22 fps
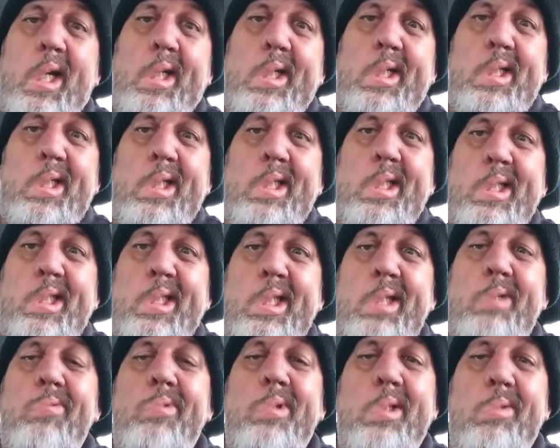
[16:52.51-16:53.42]
It
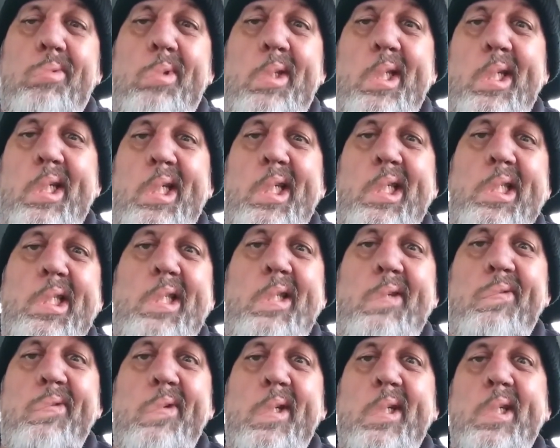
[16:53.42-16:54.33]
seems to be an easy
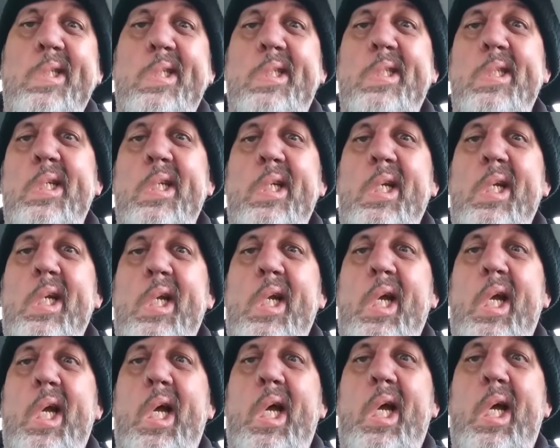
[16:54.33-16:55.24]
fix.
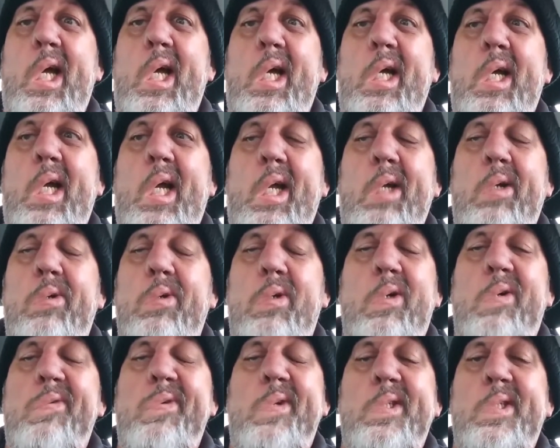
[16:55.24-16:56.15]
I don't
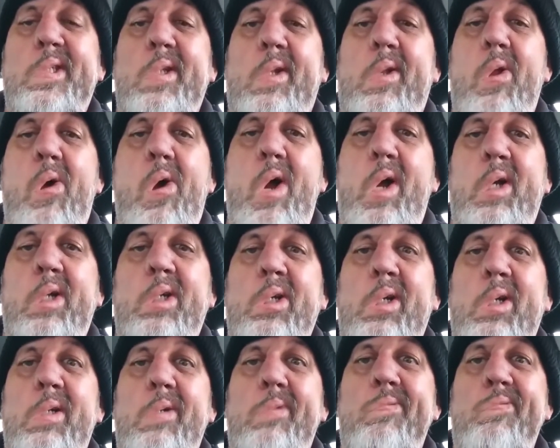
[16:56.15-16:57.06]
know if it's a
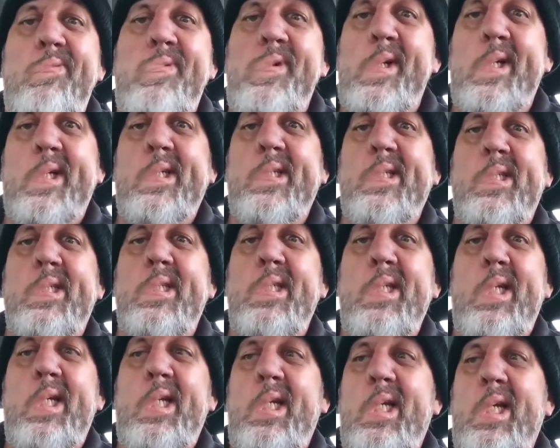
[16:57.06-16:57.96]
long-term fix.
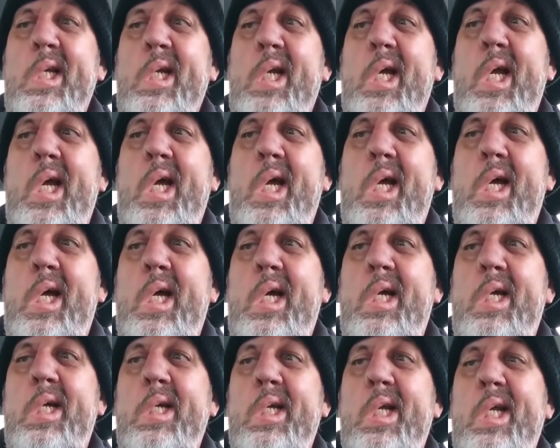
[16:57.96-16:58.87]

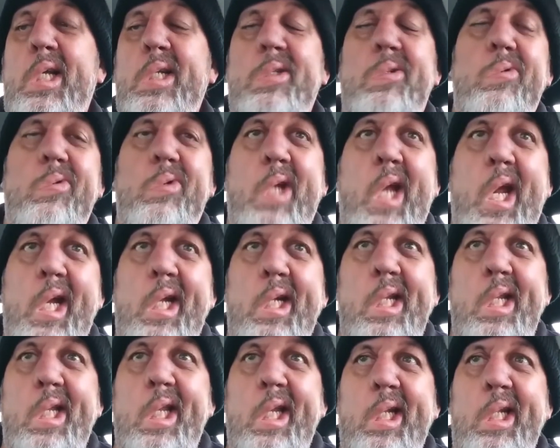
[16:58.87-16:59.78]
I do kind
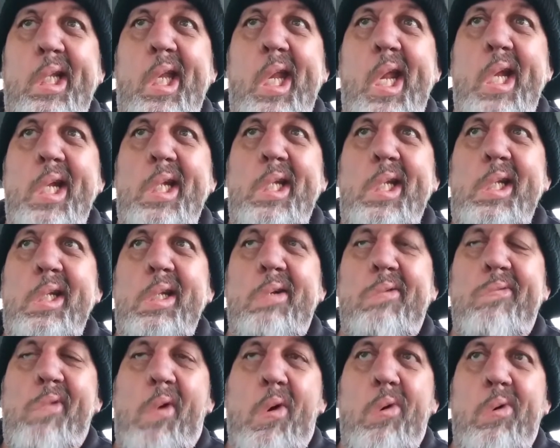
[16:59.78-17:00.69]
of like the idea
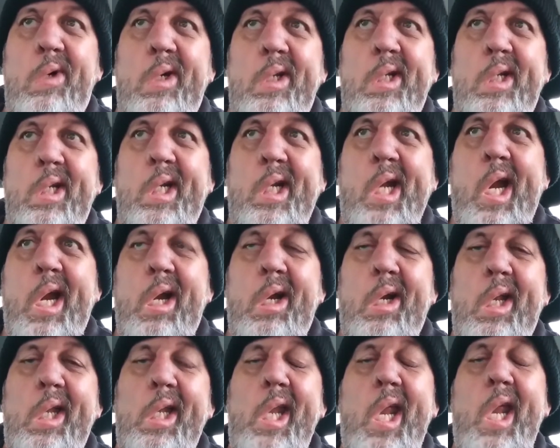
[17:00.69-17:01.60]
of owning a car
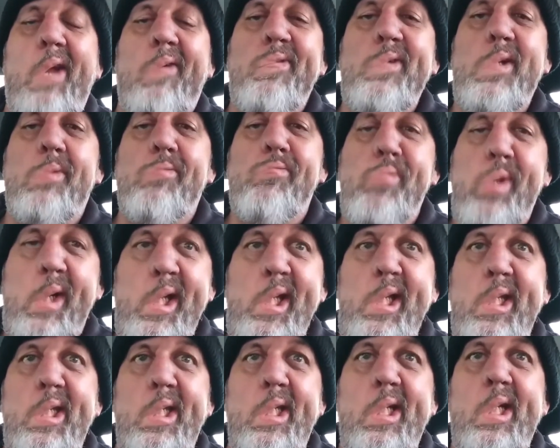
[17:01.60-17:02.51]
that you have to beat
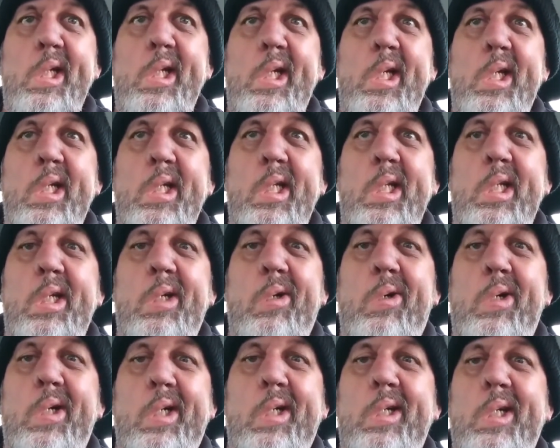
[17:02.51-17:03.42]
in
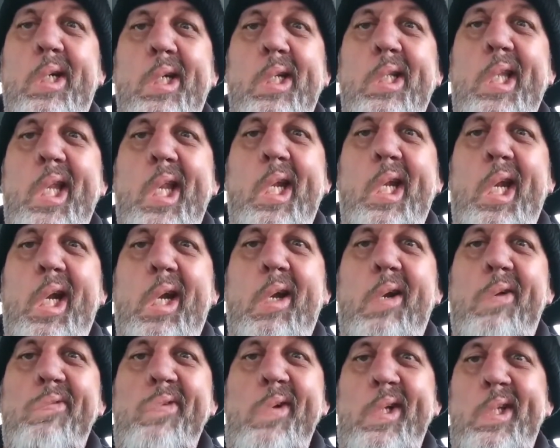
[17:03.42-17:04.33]
order to take care
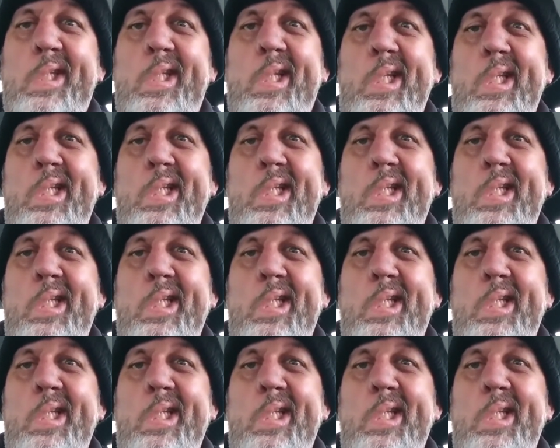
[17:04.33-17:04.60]
of it.